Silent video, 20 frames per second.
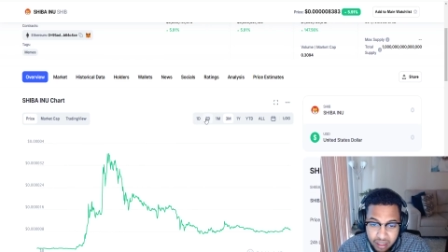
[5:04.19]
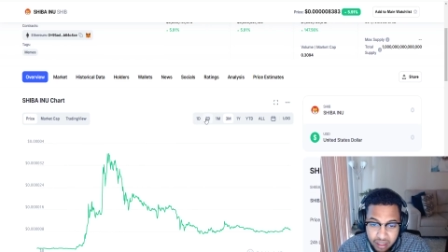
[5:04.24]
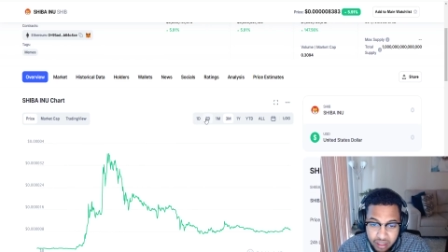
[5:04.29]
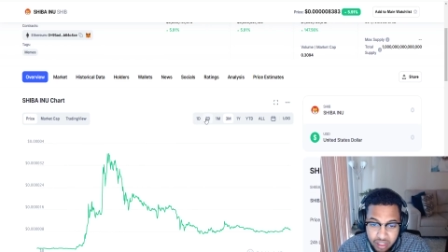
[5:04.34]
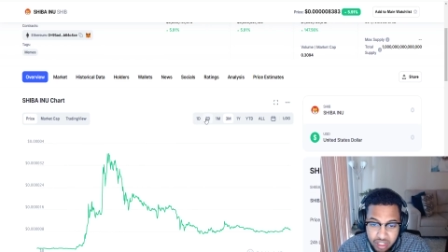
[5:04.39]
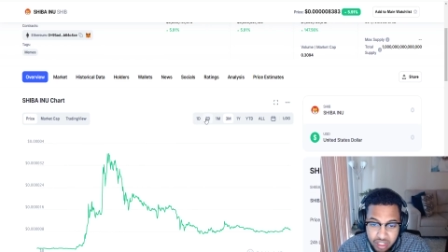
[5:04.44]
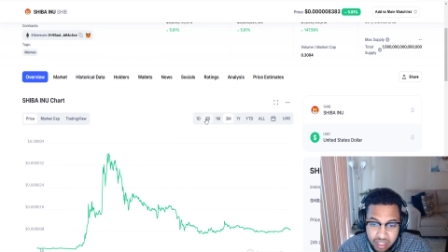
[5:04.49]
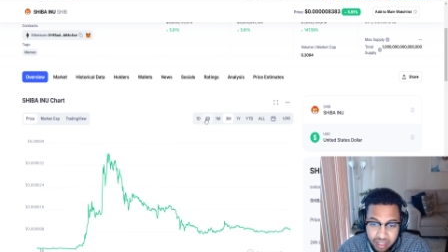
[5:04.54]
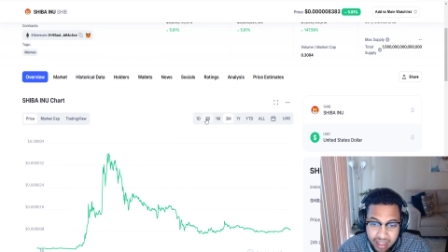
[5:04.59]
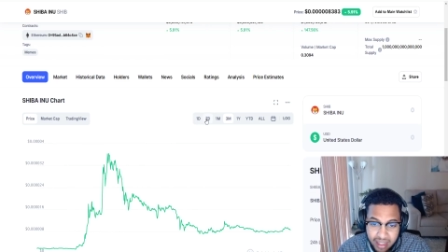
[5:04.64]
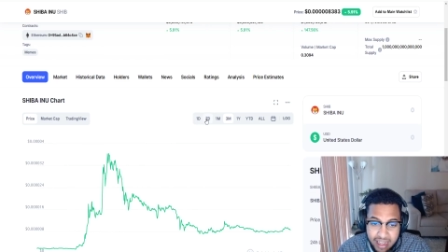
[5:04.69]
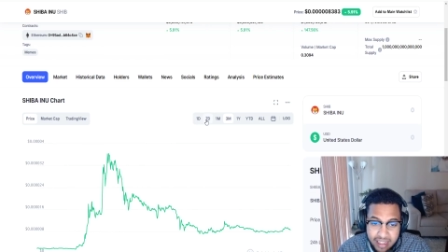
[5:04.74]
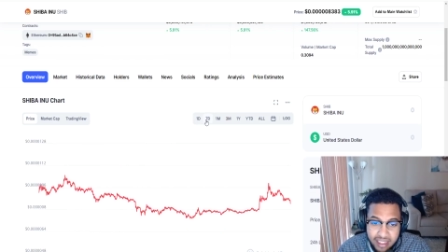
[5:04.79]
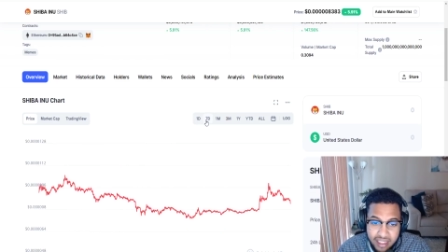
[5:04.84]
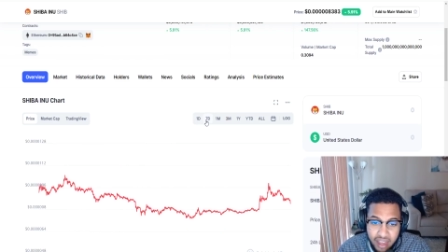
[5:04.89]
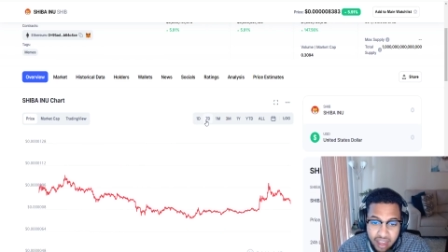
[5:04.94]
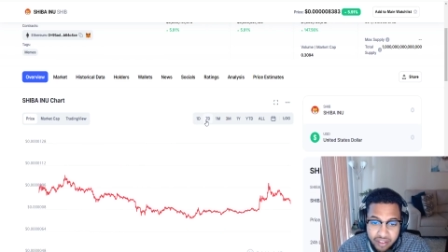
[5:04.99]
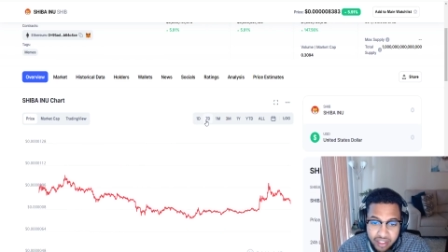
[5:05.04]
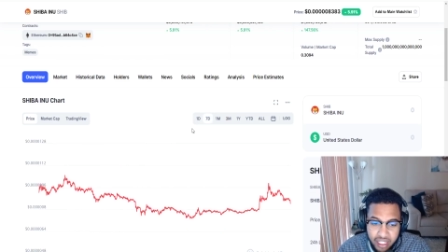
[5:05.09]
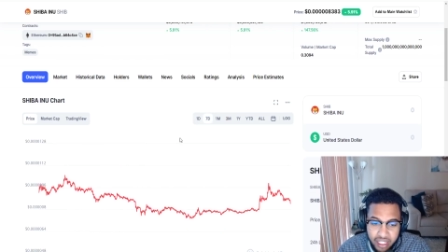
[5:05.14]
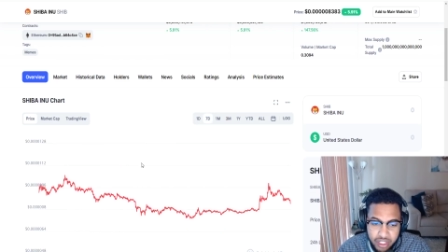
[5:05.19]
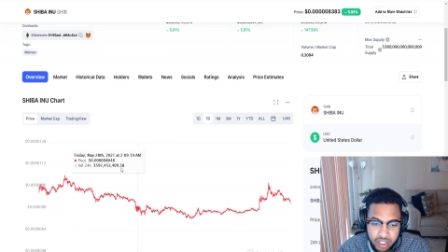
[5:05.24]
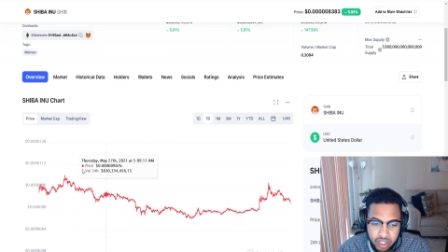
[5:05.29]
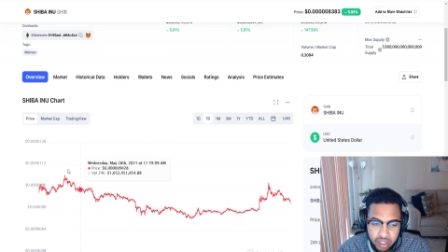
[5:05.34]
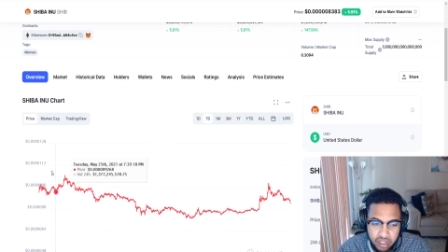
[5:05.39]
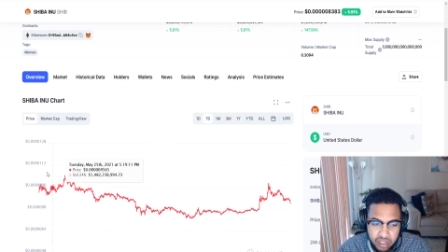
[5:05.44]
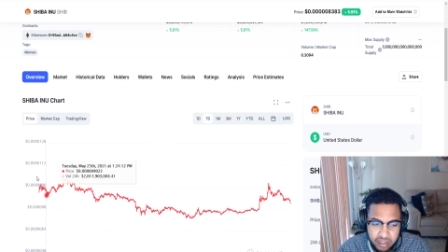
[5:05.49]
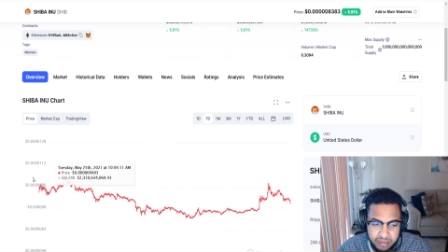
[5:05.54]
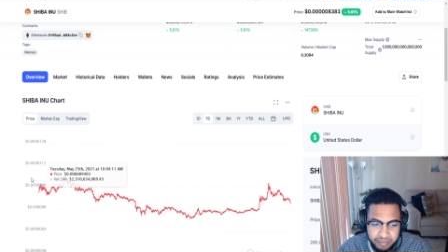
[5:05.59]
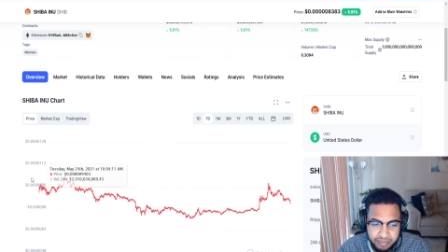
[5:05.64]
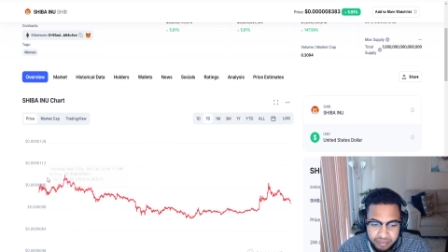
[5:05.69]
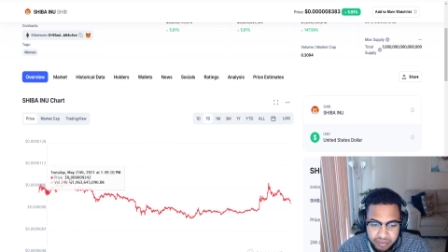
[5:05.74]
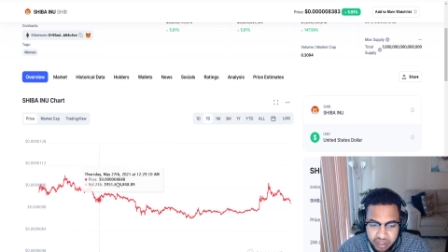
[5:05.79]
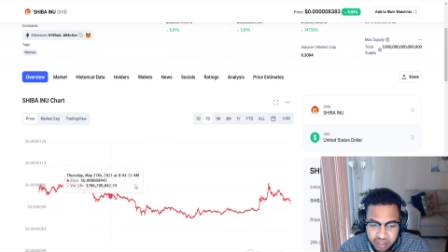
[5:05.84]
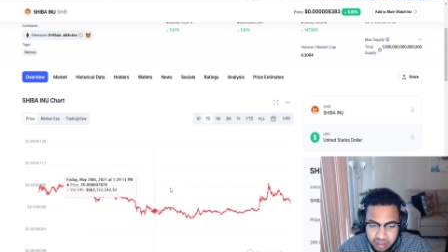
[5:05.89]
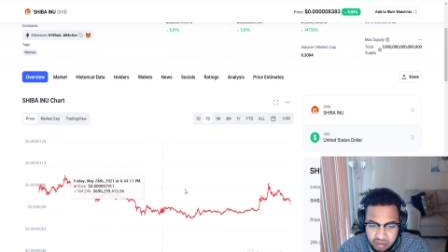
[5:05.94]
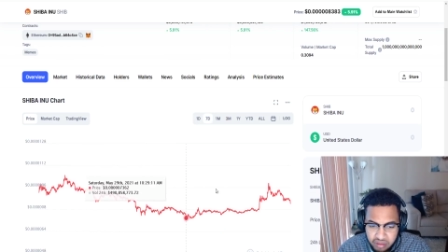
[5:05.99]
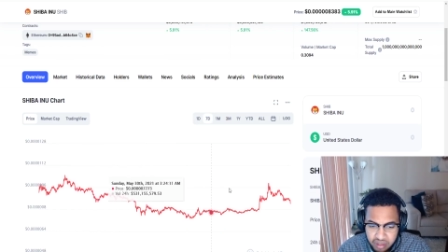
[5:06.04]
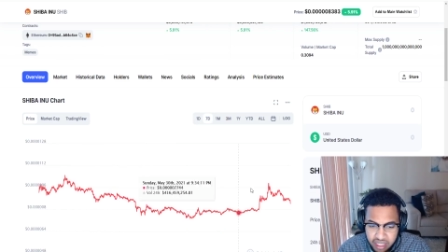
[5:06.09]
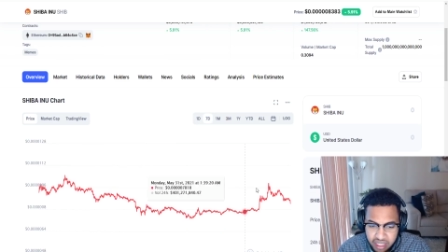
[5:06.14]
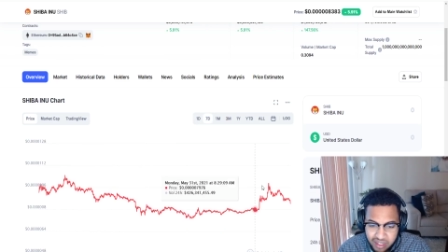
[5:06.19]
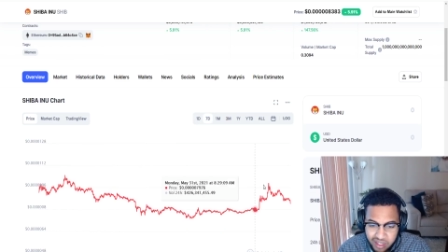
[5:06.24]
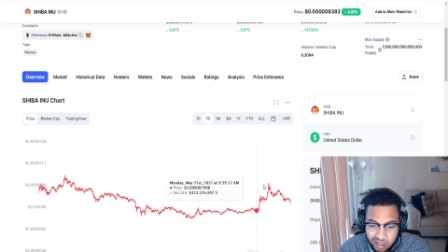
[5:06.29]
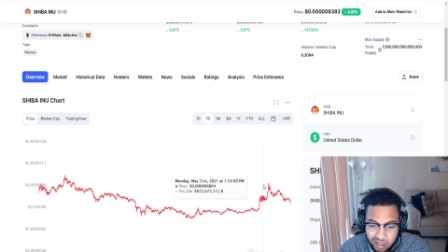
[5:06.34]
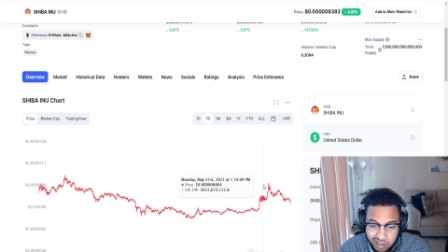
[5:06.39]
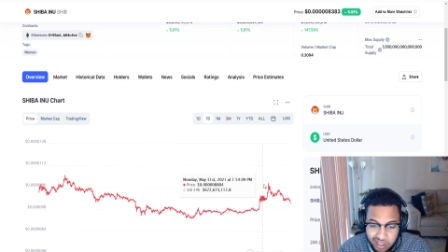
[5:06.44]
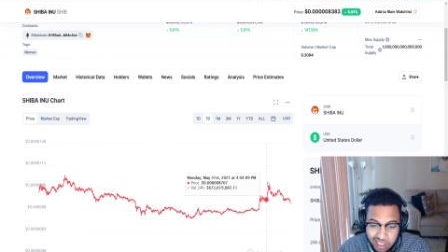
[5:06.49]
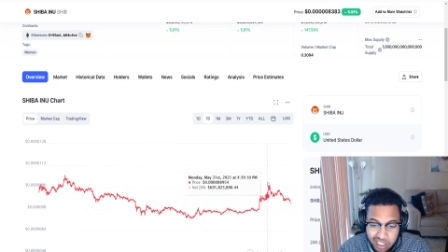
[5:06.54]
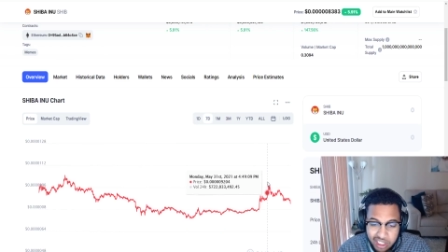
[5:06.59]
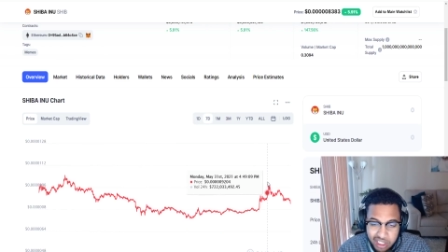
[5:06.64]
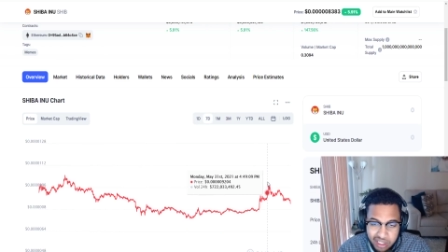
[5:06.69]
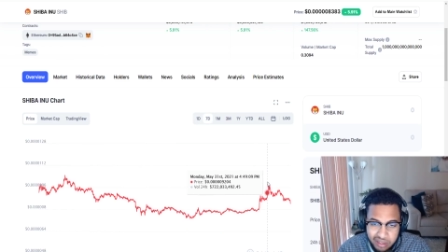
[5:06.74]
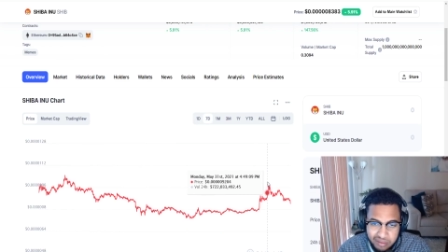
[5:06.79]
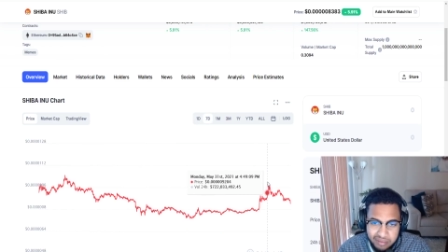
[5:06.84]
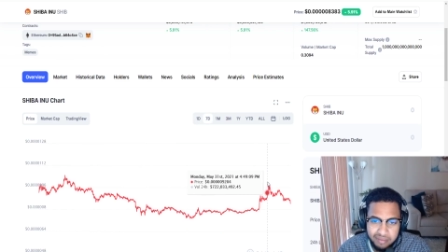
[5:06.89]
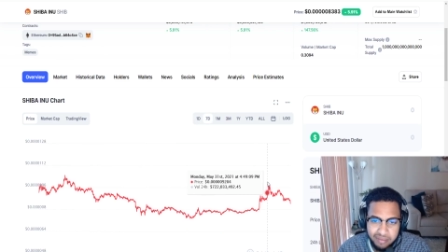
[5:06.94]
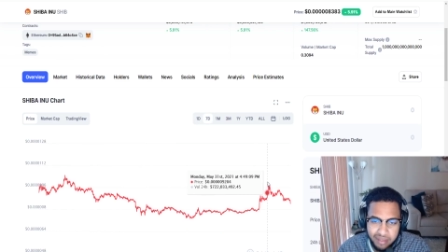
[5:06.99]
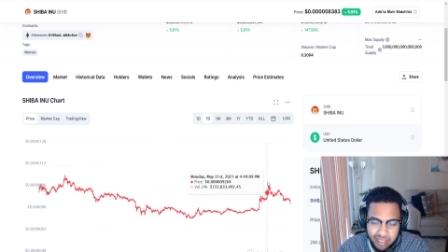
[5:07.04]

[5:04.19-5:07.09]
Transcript: just the last seven day chart consolidation,